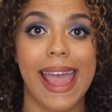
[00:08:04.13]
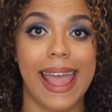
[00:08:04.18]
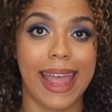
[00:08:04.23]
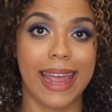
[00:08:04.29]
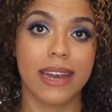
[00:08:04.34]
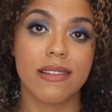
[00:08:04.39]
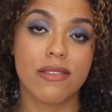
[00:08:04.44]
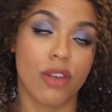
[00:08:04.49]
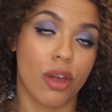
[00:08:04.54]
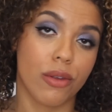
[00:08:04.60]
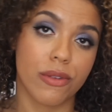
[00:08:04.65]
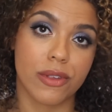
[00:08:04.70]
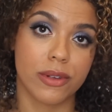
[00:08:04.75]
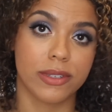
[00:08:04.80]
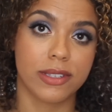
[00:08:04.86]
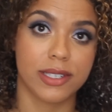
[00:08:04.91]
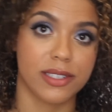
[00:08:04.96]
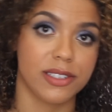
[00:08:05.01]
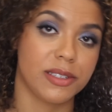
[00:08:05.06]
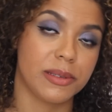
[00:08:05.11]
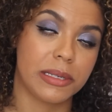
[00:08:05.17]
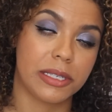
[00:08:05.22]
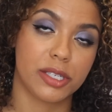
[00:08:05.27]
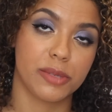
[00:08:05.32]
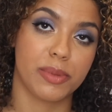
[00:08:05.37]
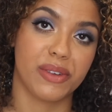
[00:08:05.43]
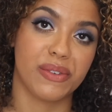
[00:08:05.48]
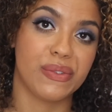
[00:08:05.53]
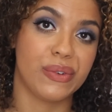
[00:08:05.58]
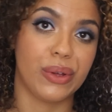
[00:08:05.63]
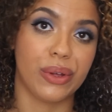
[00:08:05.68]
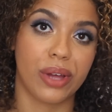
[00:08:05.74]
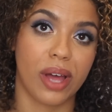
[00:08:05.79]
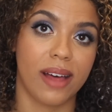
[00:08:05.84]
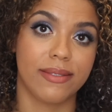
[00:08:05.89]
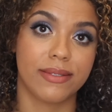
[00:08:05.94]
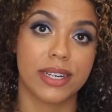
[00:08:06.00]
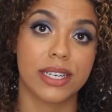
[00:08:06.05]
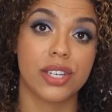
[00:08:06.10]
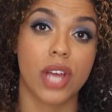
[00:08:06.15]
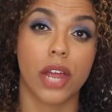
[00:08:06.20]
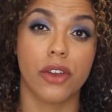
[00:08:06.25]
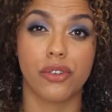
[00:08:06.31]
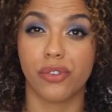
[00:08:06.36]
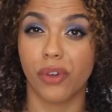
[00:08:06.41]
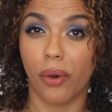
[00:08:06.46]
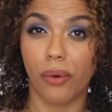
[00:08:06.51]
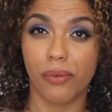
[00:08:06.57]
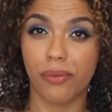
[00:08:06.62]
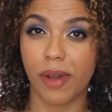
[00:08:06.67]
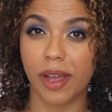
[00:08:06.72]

And it's also still supposed to be full coverage. I don't